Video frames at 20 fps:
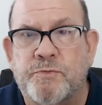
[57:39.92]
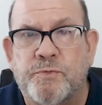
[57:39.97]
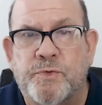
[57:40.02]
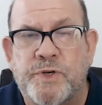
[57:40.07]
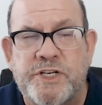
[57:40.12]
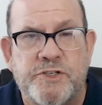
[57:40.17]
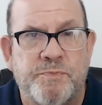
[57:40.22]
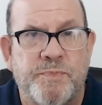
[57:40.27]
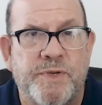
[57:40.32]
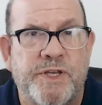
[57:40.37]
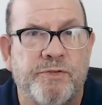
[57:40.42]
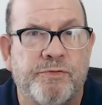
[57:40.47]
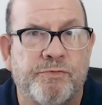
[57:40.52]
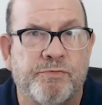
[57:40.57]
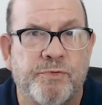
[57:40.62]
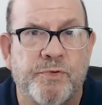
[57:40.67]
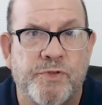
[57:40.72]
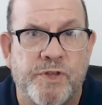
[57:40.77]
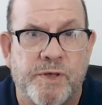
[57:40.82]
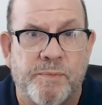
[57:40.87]
can reach me
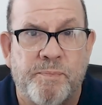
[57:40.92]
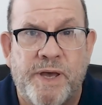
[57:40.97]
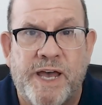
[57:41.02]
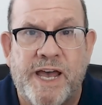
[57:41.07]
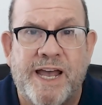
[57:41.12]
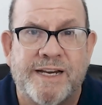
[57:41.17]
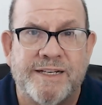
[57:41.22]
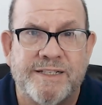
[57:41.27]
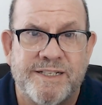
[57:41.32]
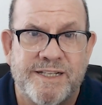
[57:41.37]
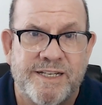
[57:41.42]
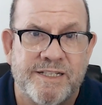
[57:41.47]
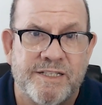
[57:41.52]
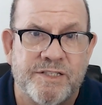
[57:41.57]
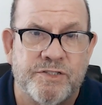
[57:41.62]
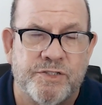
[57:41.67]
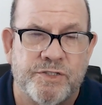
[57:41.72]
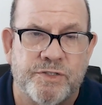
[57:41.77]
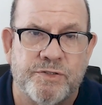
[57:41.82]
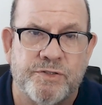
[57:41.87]
through the PACT
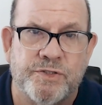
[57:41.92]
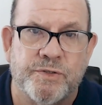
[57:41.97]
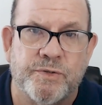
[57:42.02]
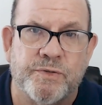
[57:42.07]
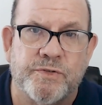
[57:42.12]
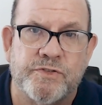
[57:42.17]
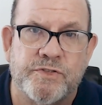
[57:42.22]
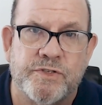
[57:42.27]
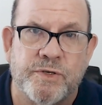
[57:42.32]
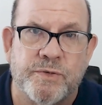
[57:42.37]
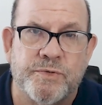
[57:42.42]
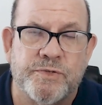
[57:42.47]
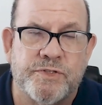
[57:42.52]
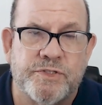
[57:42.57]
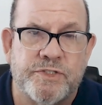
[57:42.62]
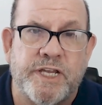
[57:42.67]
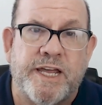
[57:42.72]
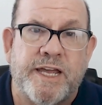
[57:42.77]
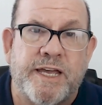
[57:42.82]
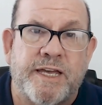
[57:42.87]
Institute. So
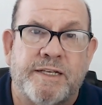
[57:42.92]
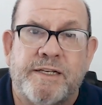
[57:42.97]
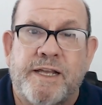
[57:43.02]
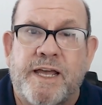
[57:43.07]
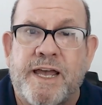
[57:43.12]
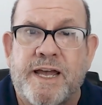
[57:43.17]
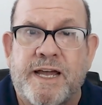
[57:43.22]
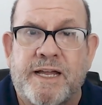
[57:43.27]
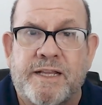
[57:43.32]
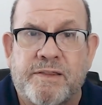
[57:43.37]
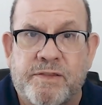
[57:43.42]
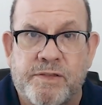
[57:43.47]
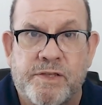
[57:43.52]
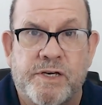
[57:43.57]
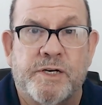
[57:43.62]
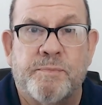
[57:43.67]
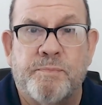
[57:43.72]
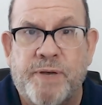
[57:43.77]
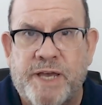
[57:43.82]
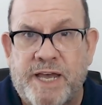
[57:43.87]
Stan at
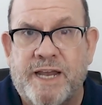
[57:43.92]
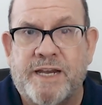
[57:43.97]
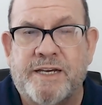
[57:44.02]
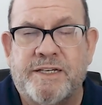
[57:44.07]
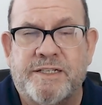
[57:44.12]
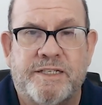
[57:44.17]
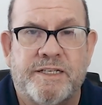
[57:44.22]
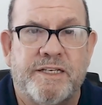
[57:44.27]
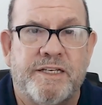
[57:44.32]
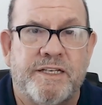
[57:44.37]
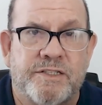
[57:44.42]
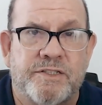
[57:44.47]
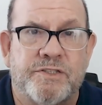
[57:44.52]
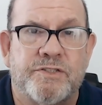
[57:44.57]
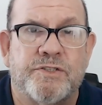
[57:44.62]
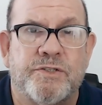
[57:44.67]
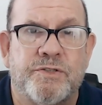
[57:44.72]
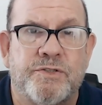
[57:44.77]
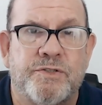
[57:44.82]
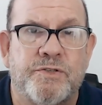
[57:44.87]
the PACT
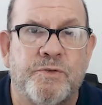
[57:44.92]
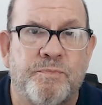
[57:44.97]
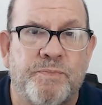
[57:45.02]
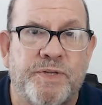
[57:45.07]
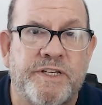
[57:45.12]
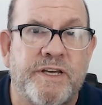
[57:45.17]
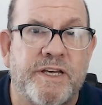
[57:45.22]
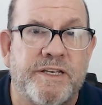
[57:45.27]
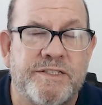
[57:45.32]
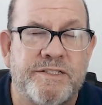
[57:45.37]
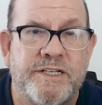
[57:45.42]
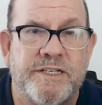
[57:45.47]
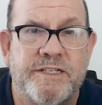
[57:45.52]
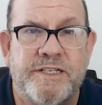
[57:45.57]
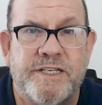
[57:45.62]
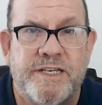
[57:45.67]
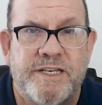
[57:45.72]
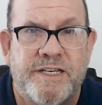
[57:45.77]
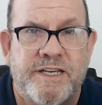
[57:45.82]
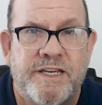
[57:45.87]
Institute, P A C
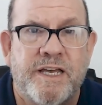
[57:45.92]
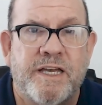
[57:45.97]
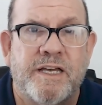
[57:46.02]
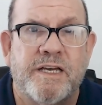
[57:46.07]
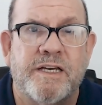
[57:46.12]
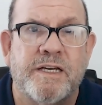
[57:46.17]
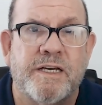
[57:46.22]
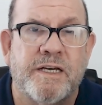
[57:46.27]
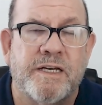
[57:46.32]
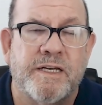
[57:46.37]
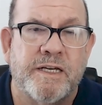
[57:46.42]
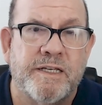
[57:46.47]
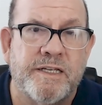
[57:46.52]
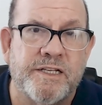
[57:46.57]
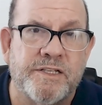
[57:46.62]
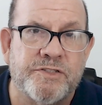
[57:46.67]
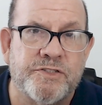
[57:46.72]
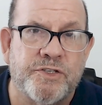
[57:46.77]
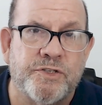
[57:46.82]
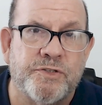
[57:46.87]
T,
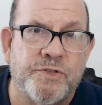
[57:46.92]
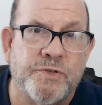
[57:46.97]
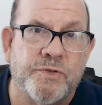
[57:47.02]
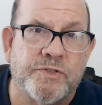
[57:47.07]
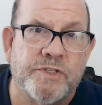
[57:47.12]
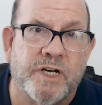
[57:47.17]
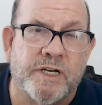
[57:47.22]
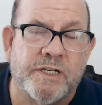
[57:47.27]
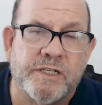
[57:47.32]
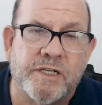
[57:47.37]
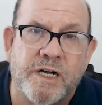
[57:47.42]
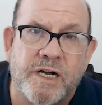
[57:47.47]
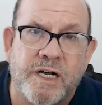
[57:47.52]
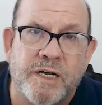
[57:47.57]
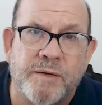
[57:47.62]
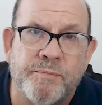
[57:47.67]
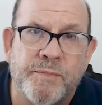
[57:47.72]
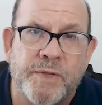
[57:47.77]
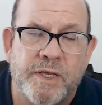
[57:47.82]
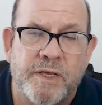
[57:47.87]
institute dot
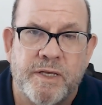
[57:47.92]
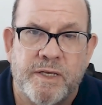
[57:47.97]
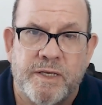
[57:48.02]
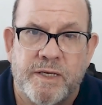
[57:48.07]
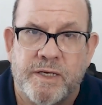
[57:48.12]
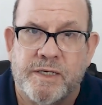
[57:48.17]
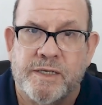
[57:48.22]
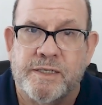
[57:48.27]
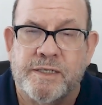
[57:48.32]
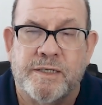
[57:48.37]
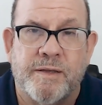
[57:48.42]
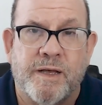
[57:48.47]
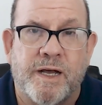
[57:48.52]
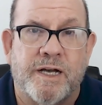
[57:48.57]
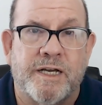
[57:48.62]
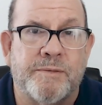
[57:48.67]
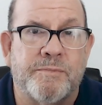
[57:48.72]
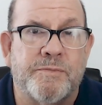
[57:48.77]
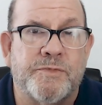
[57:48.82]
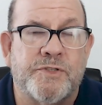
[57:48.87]
com. Uh,
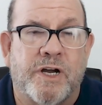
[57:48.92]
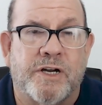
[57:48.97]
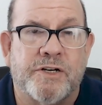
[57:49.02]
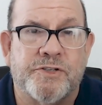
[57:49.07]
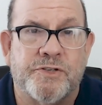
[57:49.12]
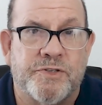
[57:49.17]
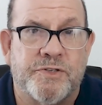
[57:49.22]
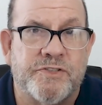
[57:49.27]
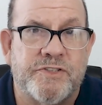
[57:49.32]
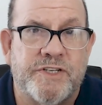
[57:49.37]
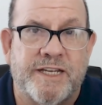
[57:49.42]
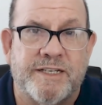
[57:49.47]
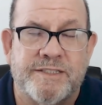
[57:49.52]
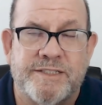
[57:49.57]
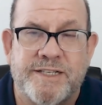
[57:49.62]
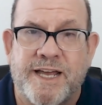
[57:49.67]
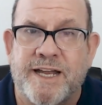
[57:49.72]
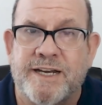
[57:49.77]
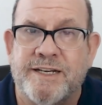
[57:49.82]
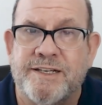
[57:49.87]
I am Doctor Stan
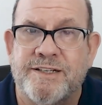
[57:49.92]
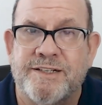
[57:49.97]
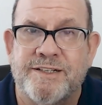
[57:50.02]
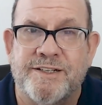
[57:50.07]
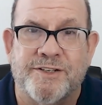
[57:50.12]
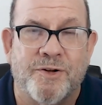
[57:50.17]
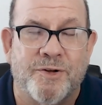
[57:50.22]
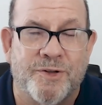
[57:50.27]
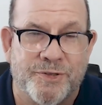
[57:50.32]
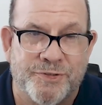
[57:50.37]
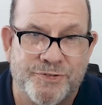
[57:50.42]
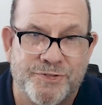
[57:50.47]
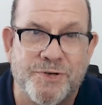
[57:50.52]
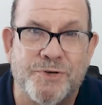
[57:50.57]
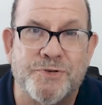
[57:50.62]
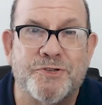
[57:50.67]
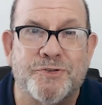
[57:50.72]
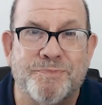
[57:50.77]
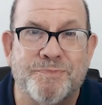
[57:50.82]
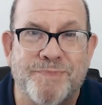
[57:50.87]
Tatkin in all
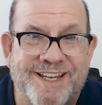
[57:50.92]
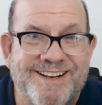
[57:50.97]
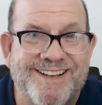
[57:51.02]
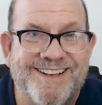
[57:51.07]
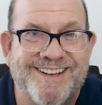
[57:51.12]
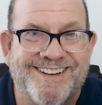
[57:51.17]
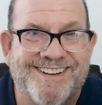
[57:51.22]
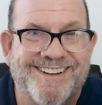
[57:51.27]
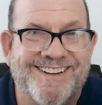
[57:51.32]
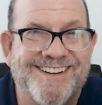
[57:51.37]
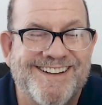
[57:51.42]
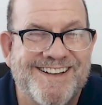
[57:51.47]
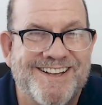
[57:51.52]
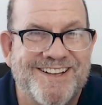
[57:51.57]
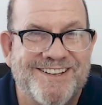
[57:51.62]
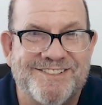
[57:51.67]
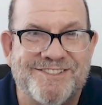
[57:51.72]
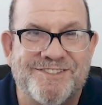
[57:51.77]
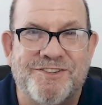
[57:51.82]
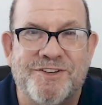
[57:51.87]
social media.
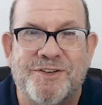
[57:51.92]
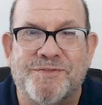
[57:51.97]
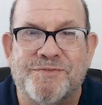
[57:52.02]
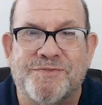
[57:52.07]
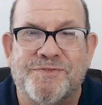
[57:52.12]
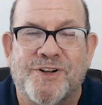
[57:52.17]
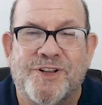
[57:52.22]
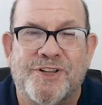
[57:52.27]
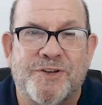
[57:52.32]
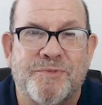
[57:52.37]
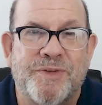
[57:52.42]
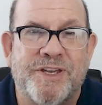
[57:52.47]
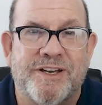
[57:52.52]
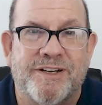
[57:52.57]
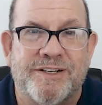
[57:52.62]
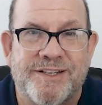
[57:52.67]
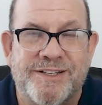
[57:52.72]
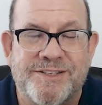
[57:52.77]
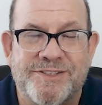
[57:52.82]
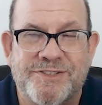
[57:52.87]
So you can follow me
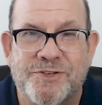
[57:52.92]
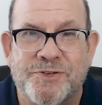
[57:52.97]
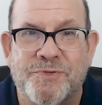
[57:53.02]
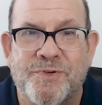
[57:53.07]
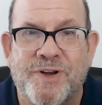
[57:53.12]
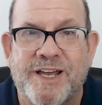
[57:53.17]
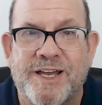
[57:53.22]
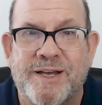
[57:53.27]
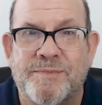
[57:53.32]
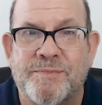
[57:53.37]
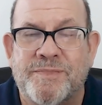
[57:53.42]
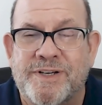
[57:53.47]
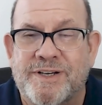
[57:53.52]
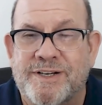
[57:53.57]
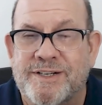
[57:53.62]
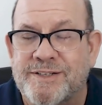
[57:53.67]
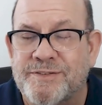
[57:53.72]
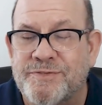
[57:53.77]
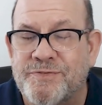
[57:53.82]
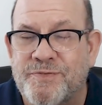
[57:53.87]
on Instagram,
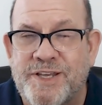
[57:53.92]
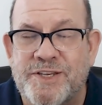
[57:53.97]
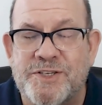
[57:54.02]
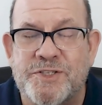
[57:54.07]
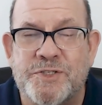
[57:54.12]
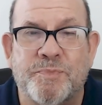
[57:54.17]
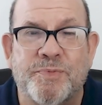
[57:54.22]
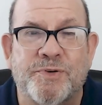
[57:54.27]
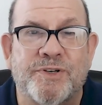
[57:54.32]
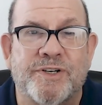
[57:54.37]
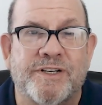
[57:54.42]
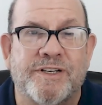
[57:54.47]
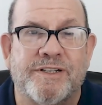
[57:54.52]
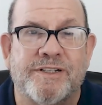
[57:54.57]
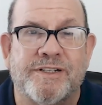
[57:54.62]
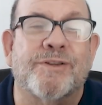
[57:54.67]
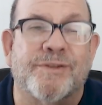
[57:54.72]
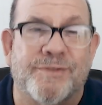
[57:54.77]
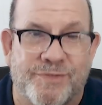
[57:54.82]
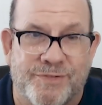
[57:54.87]
uh, Facebook,
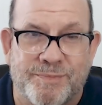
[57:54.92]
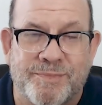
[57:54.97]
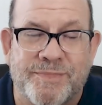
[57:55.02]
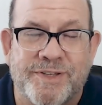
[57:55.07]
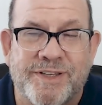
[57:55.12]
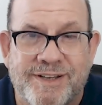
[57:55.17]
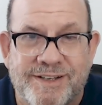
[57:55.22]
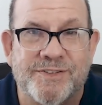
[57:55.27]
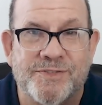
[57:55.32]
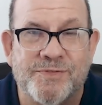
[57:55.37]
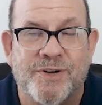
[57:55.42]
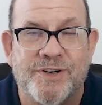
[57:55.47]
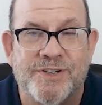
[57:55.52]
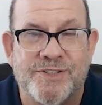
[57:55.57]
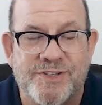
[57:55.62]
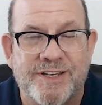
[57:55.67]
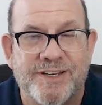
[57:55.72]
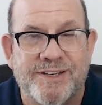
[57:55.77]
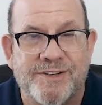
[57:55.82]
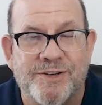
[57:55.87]
all of them, as far
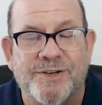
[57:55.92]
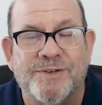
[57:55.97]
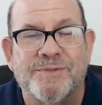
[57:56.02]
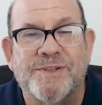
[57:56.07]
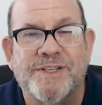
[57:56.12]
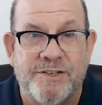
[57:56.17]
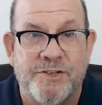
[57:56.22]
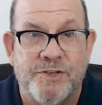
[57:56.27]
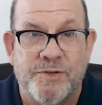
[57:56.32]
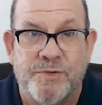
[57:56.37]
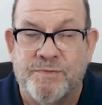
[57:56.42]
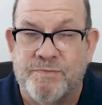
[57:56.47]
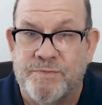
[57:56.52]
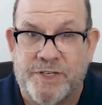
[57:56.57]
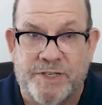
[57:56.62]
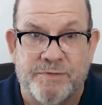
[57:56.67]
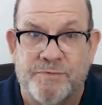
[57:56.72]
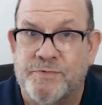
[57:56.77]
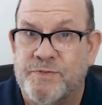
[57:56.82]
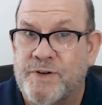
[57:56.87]
as I know. And you
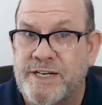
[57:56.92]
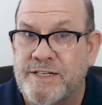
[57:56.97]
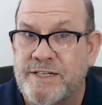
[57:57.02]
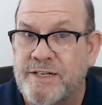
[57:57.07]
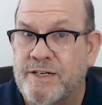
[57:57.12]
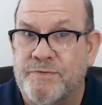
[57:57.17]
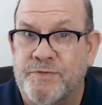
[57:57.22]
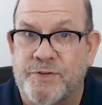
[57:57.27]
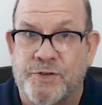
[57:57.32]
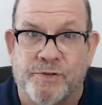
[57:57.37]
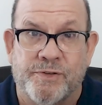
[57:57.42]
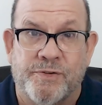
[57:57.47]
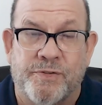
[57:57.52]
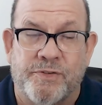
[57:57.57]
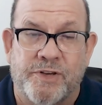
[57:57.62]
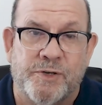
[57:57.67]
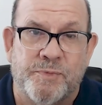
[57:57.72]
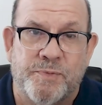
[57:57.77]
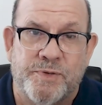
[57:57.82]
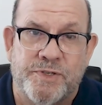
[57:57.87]
can find out if you're a
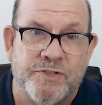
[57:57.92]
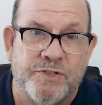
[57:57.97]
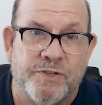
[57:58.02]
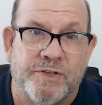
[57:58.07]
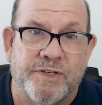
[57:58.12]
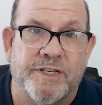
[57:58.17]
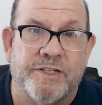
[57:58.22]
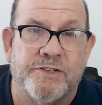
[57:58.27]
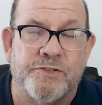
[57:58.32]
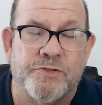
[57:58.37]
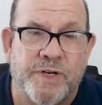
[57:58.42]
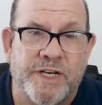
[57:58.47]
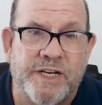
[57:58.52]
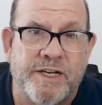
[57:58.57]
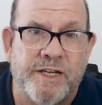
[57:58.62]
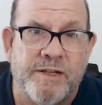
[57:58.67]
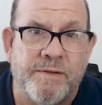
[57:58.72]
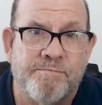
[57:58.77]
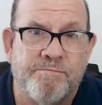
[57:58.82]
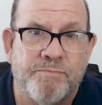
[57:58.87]
therapist, you can get
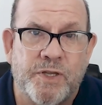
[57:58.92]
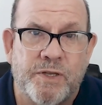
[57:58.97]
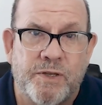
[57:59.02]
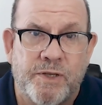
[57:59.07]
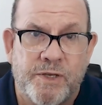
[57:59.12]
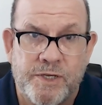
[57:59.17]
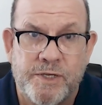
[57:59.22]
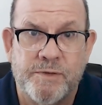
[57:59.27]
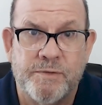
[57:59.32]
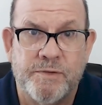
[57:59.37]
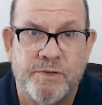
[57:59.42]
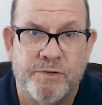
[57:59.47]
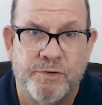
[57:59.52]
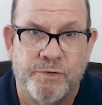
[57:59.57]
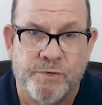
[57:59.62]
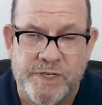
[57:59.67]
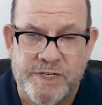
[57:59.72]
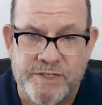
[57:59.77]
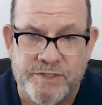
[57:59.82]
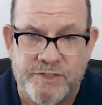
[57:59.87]
training
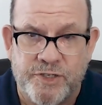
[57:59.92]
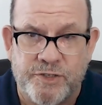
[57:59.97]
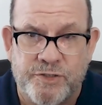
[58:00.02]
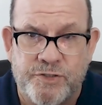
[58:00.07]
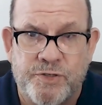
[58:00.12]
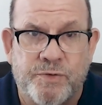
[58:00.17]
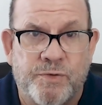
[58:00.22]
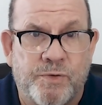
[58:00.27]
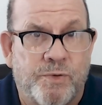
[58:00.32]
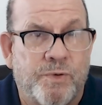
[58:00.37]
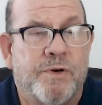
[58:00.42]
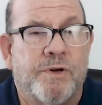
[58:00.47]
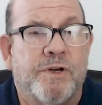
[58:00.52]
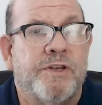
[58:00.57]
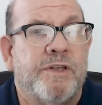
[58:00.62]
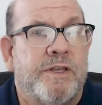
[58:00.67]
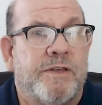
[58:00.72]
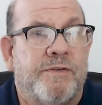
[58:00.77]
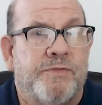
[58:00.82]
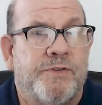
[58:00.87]
through our institute. Or
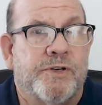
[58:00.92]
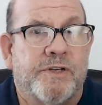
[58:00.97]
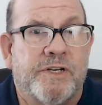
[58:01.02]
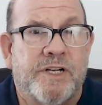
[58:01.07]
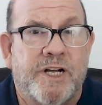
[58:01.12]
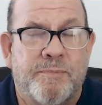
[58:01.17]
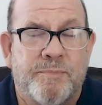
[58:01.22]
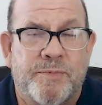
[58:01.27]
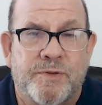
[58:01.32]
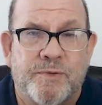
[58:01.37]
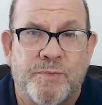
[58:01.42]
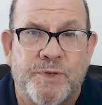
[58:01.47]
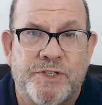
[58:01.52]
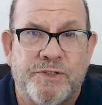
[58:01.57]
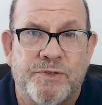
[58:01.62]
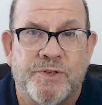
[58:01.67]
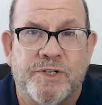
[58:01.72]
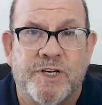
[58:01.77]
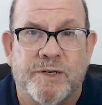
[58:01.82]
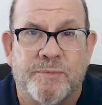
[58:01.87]
if you're a couple, we
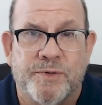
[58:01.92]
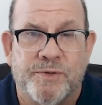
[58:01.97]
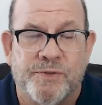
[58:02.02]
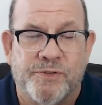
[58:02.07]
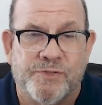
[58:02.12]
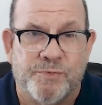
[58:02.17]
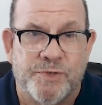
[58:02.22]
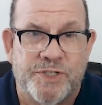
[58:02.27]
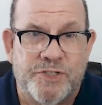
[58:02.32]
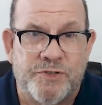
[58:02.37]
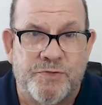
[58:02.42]
do couples